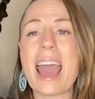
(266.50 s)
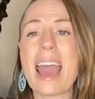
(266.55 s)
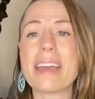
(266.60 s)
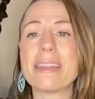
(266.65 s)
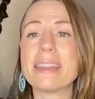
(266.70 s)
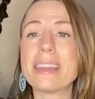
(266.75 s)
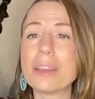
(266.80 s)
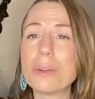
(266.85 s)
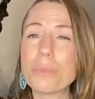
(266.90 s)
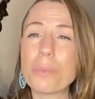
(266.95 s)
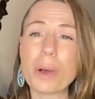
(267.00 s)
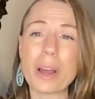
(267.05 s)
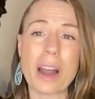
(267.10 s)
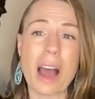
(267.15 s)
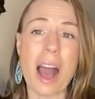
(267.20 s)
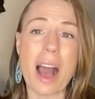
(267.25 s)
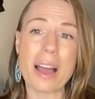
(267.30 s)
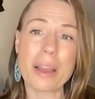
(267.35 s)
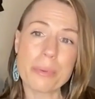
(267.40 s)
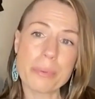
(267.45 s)
And then what
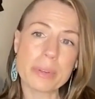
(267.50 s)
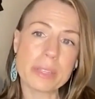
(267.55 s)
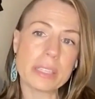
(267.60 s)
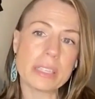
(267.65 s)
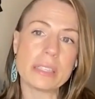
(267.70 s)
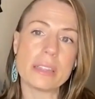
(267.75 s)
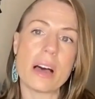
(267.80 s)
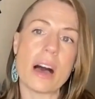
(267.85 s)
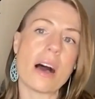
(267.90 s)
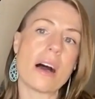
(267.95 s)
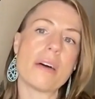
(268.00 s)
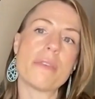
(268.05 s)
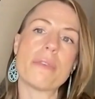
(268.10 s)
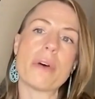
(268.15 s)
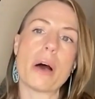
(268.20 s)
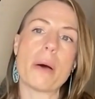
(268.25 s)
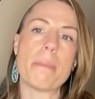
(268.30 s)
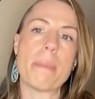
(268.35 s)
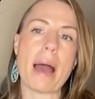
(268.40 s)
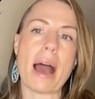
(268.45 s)
I really love
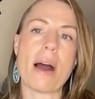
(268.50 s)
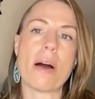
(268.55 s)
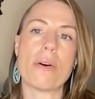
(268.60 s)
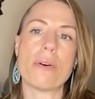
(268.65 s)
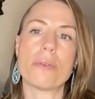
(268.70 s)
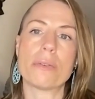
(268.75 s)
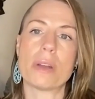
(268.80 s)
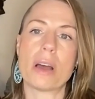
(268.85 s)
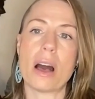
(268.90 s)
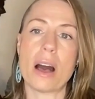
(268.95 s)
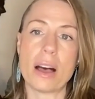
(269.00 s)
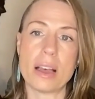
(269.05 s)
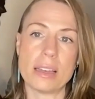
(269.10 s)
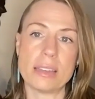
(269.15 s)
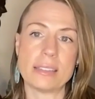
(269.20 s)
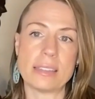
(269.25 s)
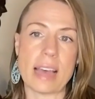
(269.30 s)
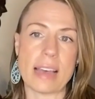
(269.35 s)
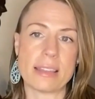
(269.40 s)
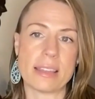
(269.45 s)
about
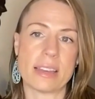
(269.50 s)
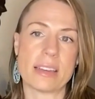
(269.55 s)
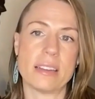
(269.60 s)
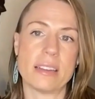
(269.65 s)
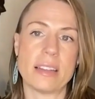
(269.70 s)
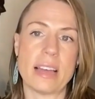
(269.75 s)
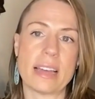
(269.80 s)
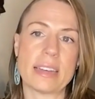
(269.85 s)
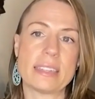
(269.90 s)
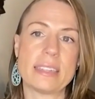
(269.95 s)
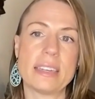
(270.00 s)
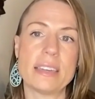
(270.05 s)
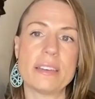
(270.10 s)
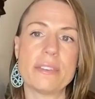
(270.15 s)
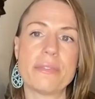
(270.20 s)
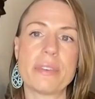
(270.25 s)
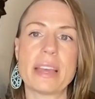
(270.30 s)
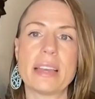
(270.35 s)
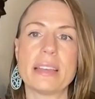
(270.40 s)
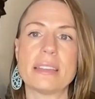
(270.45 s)
us at the
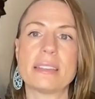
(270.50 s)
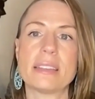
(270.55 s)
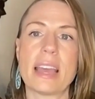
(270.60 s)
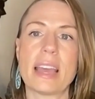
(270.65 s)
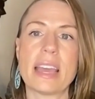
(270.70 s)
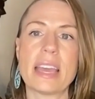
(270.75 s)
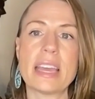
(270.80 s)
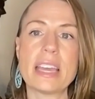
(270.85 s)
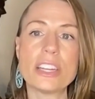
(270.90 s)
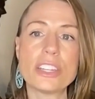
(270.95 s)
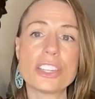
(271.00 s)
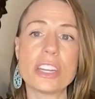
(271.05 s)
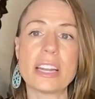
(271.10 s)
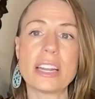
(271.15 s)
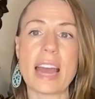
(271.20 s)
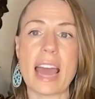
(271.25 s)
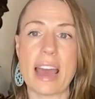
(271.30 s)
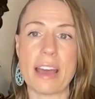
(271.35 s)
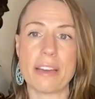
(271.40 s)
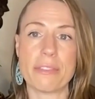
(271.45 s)
collective is each
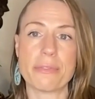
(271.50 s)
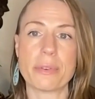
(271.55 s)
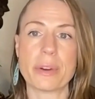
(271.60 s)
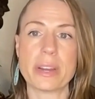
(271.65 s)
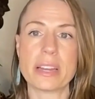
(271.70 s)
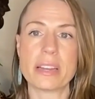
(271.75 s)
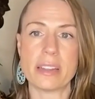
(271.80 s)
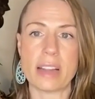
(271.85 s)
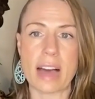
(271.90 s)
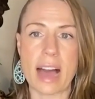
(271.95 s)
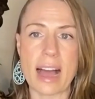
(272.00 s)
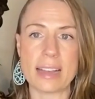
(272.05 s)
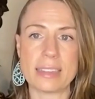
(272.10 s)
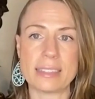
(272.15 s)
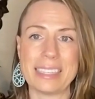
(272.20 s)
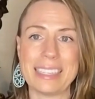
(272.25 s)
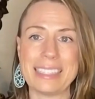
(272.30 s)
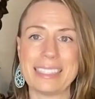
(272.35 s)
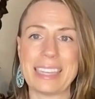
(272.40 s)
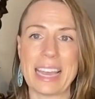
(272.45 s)
and every
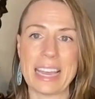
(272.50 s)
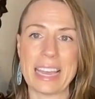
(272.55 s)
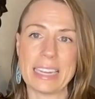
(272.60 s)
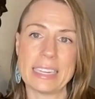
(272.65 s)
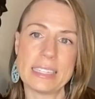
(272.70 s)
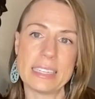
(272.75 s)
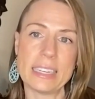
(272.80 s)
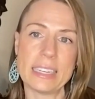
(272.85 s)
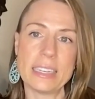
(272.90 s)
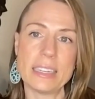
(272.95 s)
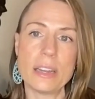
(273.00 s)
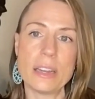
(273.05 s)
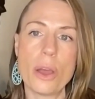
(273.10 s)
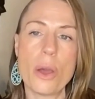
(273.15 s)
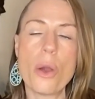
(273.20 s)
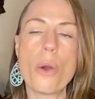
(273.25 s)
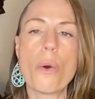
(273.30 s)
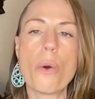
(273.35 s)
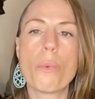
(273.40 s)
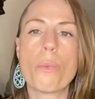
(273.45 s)
class is ended
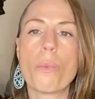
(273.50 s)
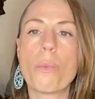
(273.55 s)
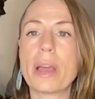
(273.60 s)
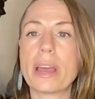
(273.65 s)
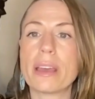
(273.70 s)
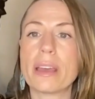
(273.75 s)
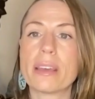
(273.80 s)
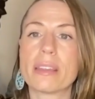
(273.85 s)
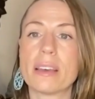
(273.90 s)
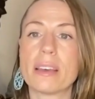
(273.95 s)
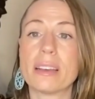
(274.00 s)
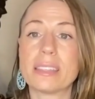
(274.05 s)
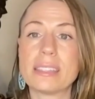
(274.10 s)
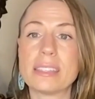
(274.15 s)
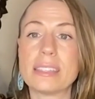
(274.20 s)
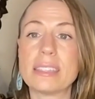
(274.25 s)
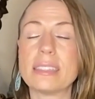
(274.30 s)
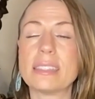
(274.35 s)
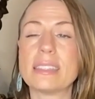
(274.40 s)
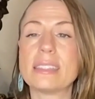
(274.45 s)
with a
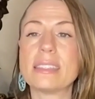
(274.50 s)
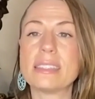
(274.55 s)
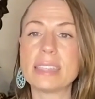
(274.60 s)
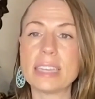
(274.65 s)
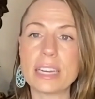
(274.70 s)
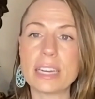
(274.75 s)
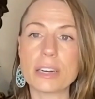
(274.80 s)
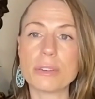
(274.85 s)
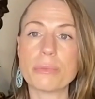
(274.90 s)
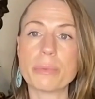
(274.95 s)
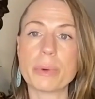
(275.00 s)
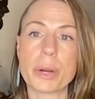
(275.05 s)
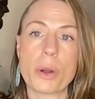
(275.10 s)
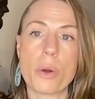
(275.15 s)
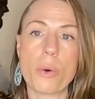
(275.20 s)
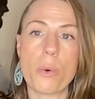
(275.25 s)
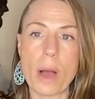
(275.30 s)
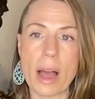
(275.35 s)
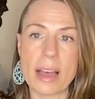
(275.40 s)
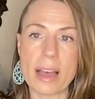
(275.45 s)
sincere
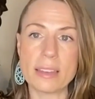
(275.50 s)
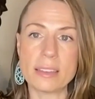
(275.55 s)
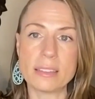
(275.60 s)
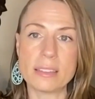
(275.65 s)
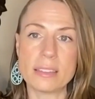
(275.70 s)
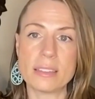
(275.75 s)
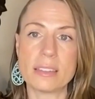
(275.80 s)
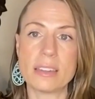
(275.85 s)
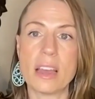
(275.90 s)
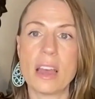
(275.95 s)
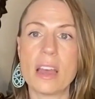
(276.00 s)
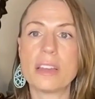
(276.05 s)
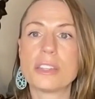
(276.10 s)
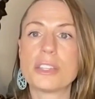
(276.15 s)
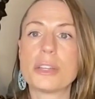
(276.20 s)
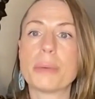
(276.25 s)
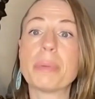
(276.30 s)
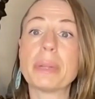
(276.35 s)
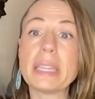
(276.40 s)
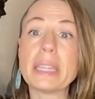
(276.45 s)
request
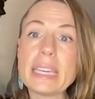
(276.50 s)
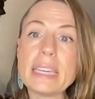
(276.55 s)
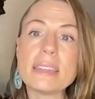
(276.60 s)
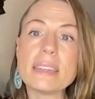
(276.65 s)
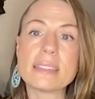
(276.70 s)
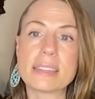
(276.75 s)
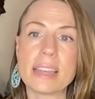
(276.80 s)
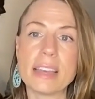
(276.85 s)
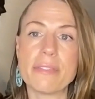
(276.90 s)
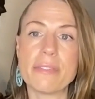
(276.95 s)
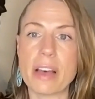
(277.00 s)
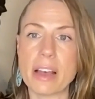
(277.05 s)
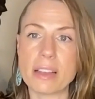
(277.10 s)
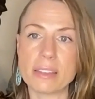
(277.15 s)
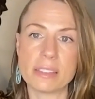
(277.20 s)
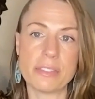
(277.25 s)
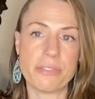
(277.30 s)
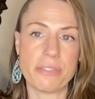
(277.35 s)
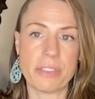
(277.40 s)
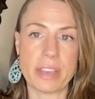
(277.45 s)
to please give
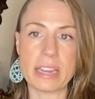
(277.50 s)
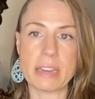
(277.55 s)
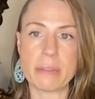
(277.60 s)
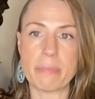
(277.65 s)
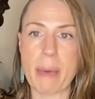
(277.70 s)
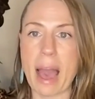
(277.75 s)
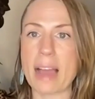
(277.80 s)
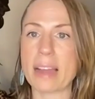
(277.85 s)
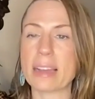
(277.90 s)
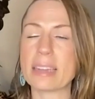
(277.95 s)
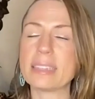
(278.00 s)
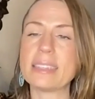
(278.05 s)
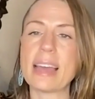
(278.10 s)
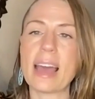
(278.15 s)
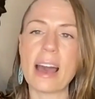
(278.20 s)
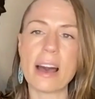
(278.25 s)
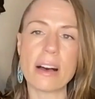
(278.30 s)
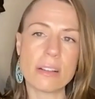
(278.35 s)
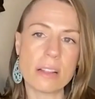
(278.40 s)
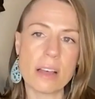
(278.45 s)
us feedback.
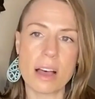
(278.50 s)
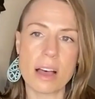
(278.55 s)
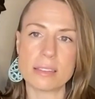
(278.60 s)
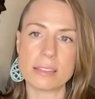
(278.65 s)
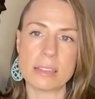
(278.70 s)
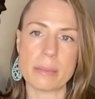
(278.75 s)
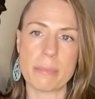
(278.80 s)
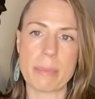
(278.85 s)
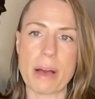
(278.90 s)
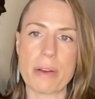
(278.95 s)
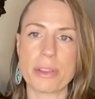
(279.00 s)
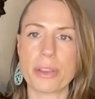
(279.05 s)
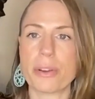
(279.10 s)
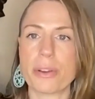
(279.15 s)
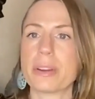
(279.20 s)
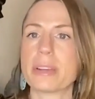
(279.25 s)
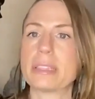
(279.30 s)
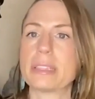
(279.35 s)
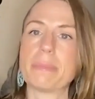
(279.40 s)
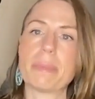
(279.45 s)
Tell us about
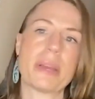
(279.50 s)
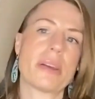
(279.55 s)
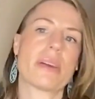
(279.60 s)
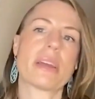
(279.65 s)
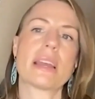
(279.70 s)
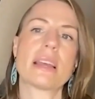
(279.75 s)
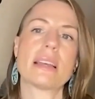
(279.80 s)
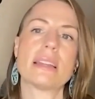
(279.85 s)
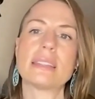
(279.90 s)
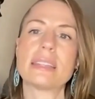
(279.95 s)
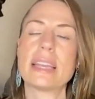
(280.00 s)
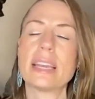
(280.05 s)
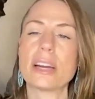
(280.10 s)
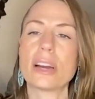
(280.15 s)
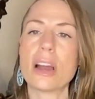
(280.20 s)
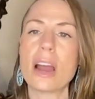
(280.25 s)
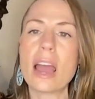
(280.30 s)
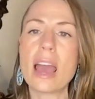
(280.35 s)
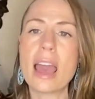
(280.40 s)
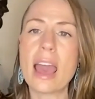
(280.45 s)
your experience
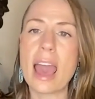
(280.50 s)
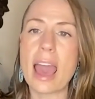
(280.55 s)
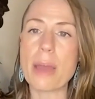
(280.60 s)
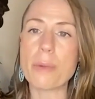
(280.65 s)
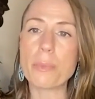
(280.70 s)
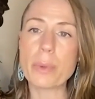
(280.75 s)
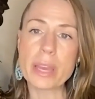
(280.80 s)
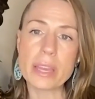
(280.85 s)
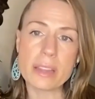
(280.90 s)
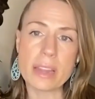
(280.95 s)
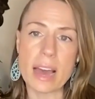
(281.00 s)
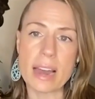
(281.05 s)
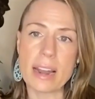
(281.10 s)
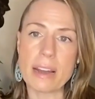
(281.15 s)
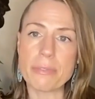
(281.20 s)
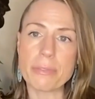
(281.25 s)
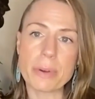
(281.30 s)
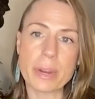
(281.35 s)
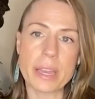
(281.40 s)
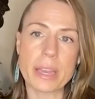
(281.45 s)
here. And we let
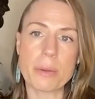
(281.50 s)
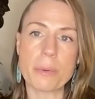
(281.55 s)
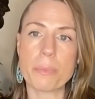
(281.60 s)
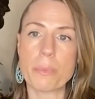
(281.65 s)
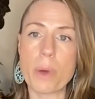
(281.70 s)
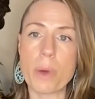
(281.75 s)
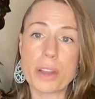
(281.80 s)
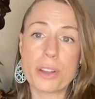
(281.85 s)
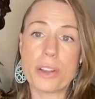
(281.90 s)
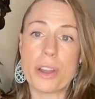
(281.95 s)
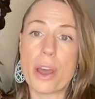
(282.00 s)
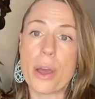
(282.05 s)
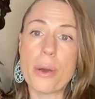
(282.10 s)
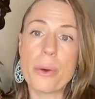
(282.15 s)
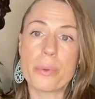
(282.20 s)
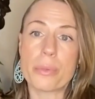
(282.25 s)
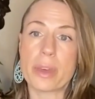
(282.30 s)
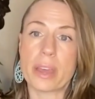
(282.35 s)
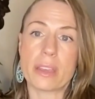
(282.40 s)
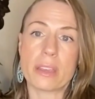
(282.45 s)
everyone
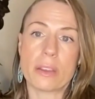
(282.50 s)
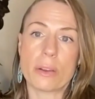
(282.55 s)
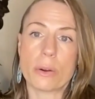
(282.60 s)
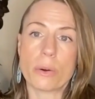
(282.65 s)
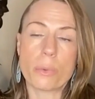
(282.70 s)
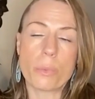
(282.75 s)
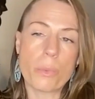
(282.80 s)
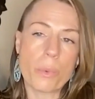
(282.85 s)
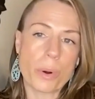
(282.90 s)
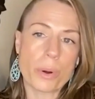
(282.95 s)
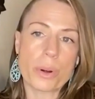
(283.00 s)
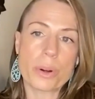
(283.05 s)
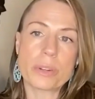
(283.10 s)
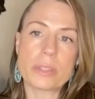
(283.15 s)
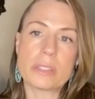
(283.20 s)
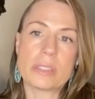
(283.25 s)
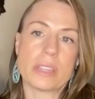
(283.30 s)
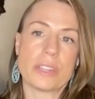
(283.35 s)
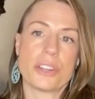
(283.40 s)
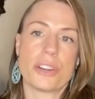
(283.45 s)
know that your
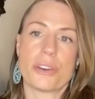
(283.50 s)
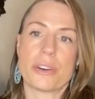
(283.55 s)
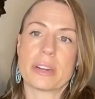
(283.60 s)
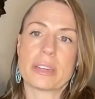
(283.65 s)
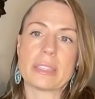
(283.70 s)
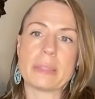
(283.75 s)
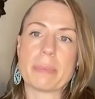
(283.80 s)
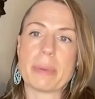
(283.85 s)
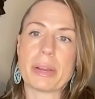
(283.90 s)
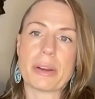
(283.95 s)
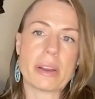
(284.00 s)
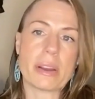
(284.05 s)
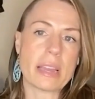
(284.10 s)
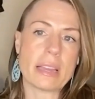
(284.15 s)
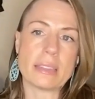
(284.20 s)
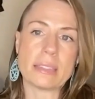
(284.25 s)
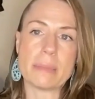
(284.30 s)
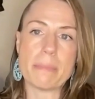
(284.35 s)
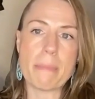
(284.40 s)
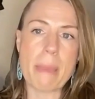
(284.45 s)
words and your
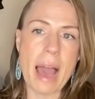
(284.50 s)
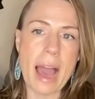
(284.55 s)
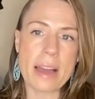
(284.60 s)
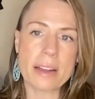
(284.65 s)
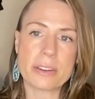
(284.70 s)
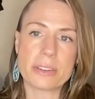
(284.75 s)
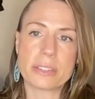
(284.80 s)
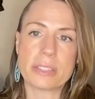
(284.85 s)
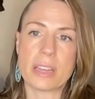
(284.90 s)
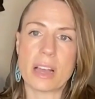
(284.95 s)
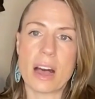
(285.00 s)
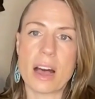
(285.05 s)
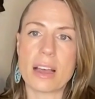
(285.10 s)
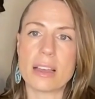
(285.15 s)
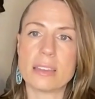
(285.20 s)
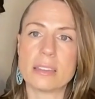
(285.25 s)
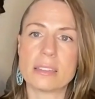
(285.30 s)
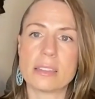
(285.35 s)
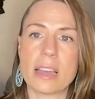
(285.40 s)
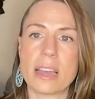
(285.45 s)
experience matter to
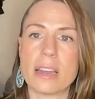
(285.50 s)
us.